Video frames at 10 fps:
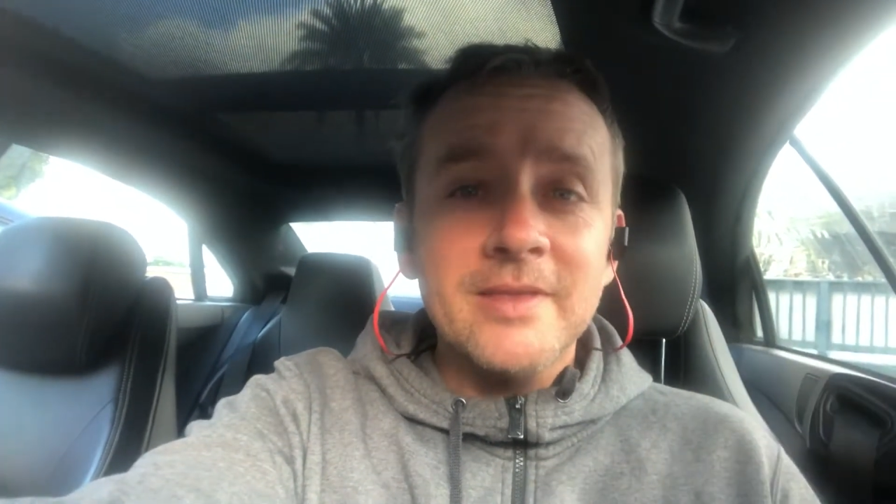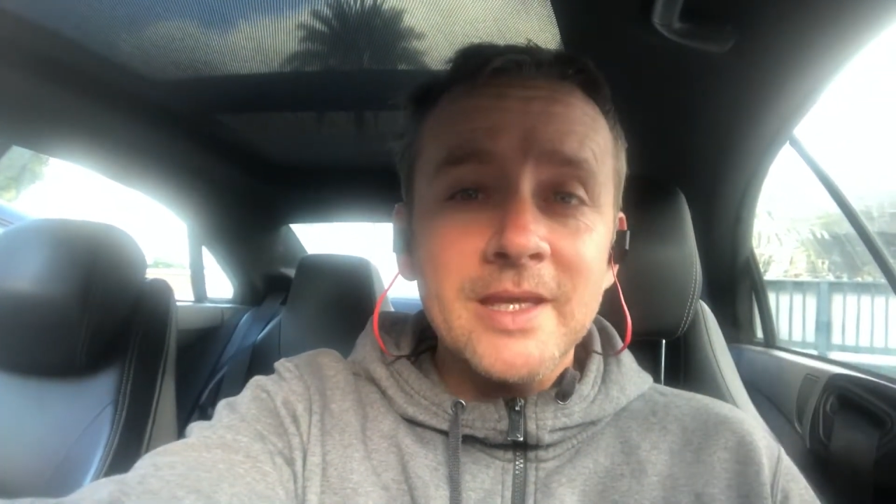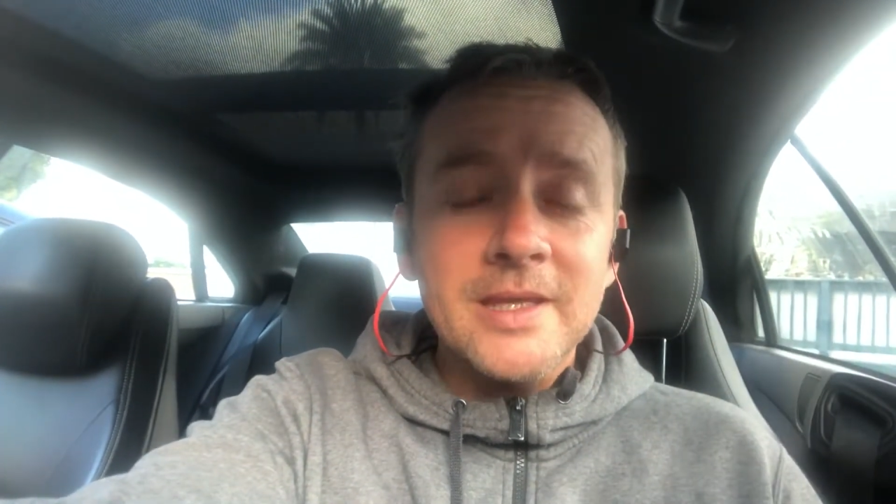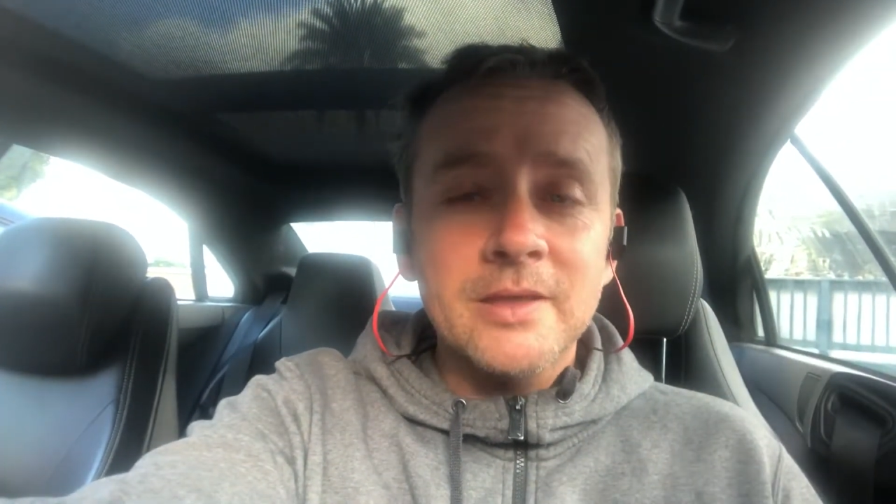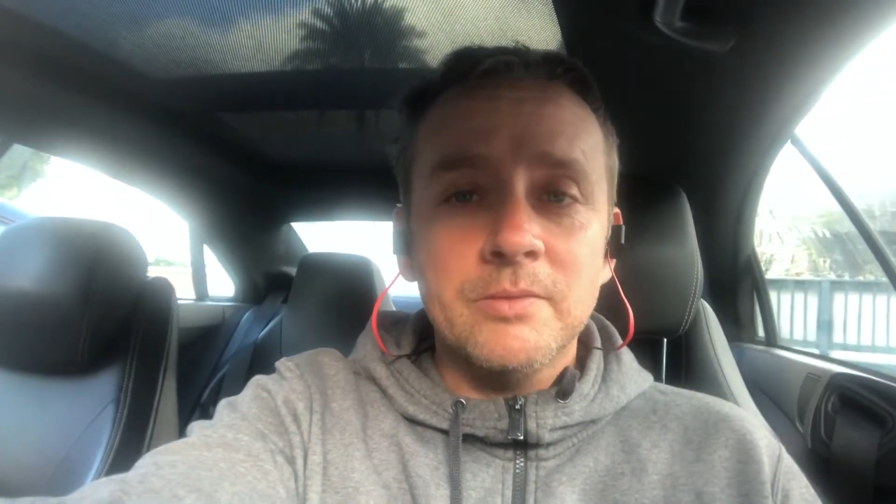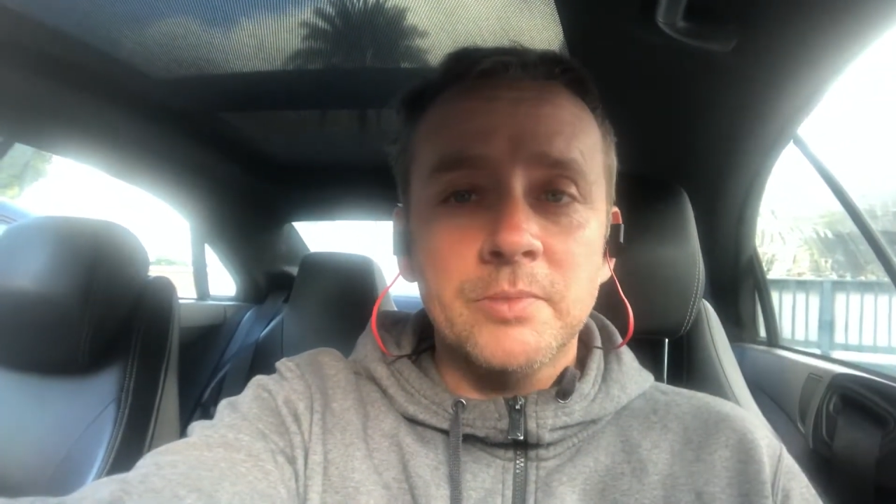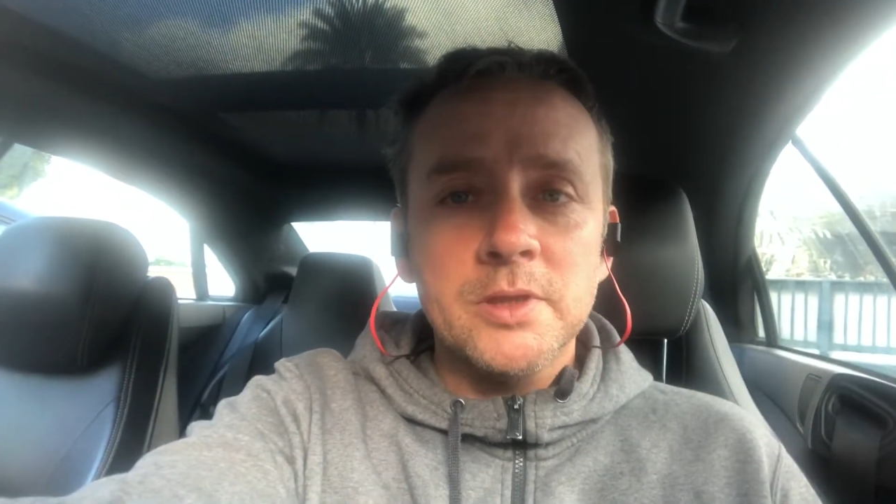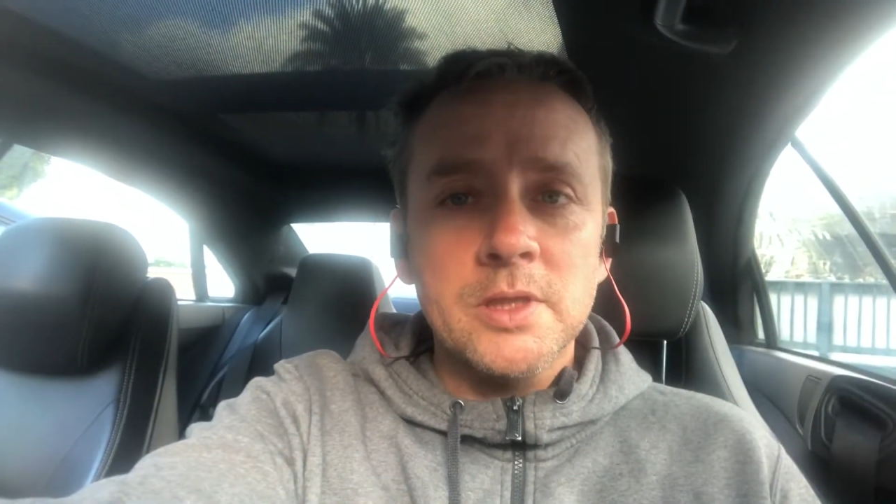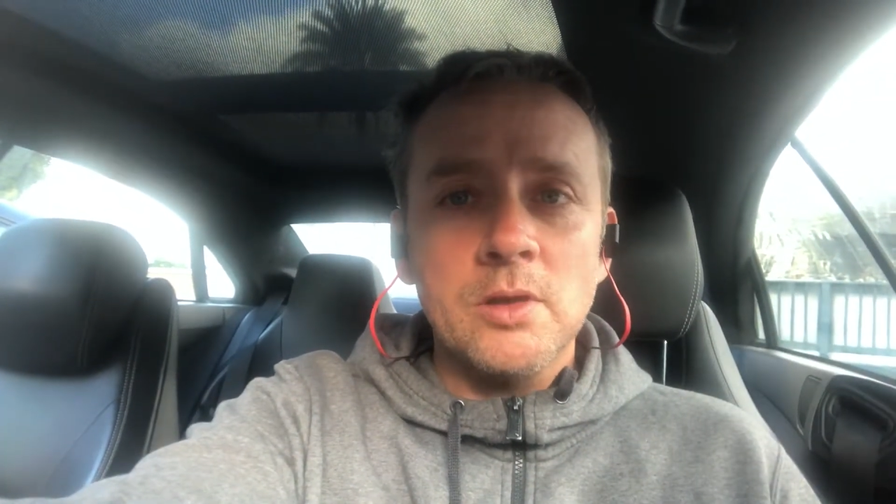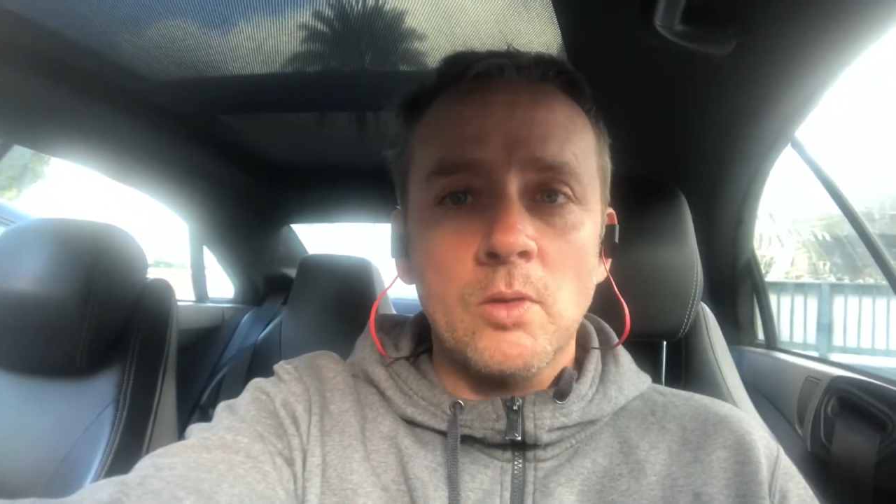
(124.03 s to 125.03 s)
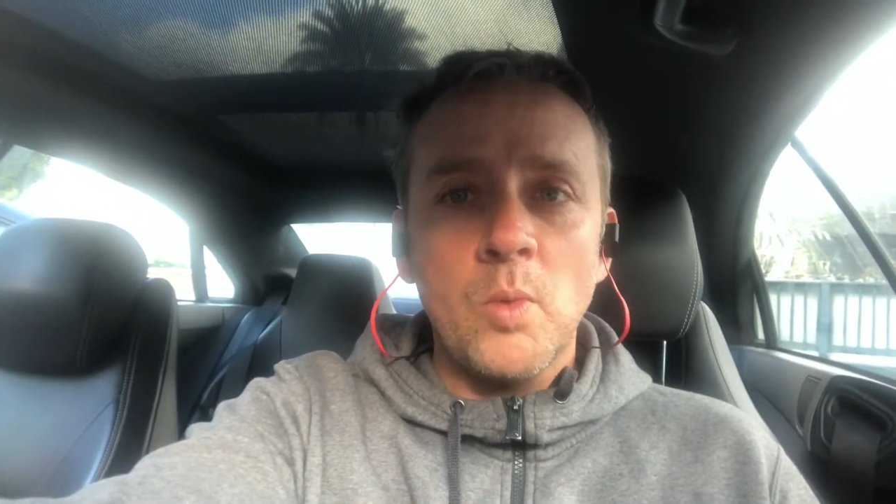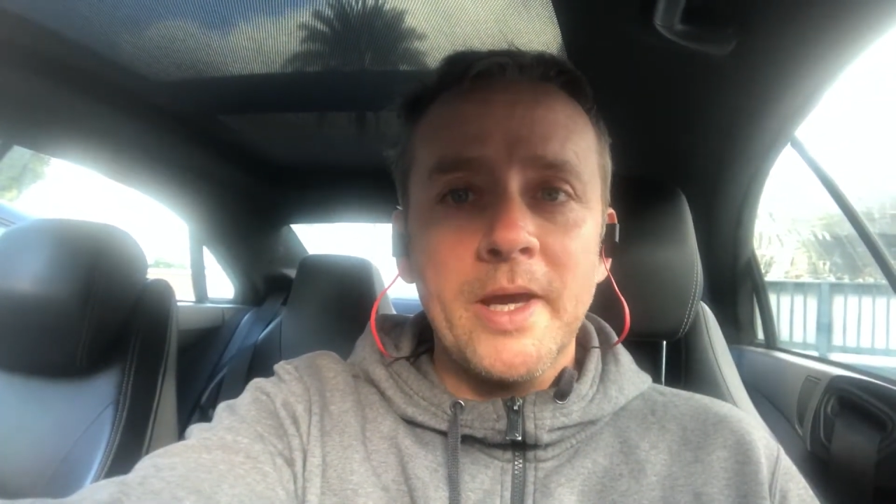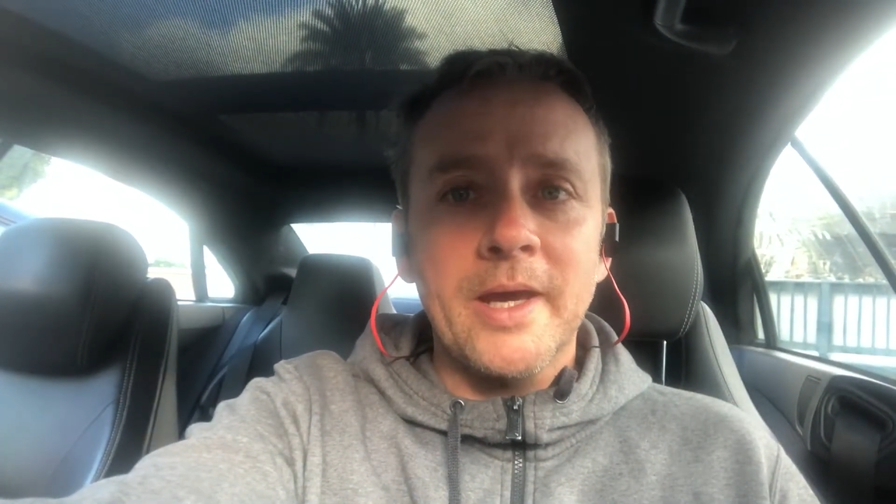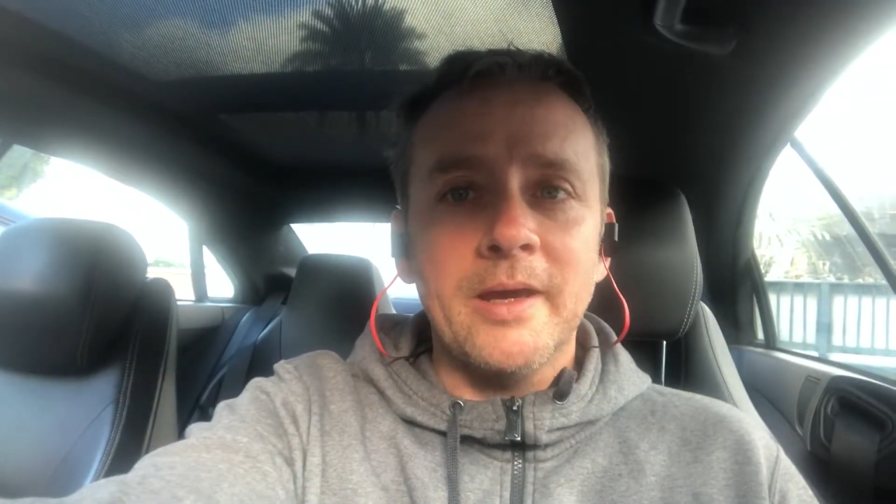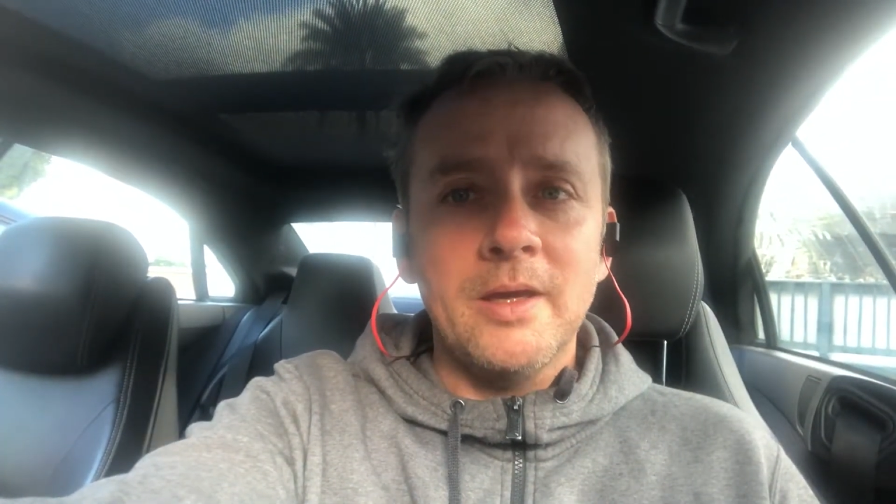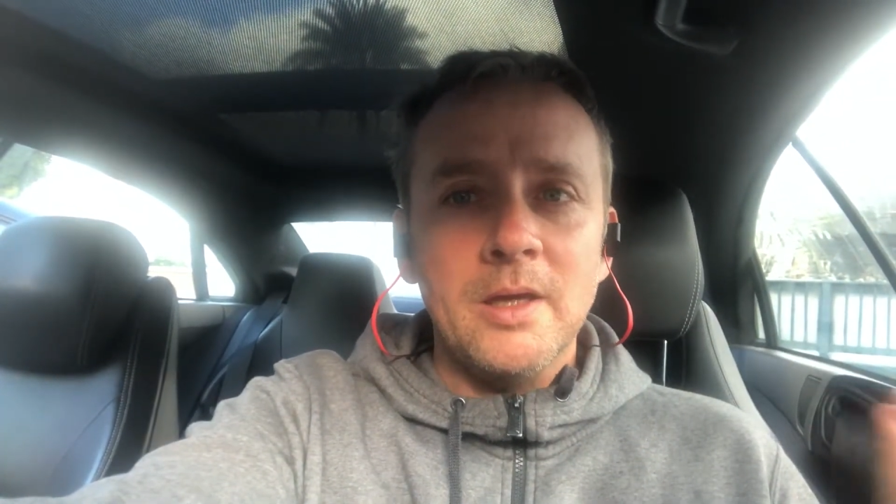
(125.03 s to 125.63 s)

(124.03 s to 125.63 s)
thinking, because they're not aware.